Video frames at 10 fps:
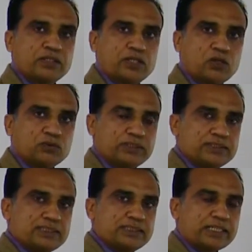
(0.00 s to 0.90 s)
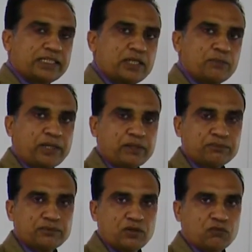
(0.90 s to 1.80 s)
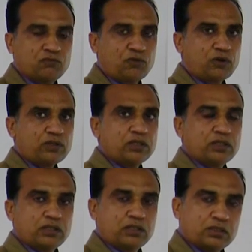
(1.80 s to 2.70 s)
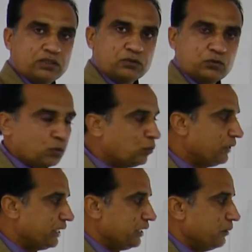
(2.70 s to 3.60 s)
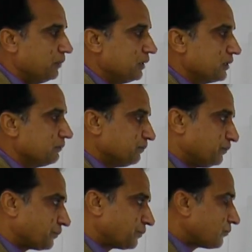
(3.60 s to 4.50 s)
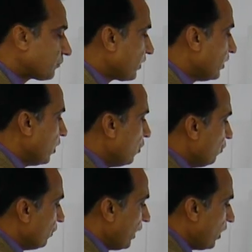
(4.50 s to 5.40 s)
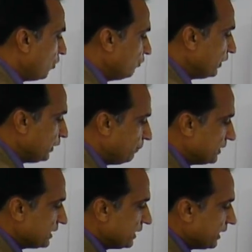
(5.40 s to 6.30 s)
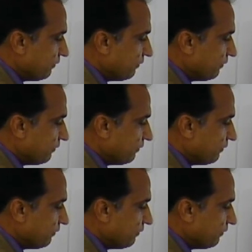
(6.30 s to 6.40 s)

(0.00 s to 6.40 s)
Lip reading: Now, this is a K map for two variables. Now, how we represent the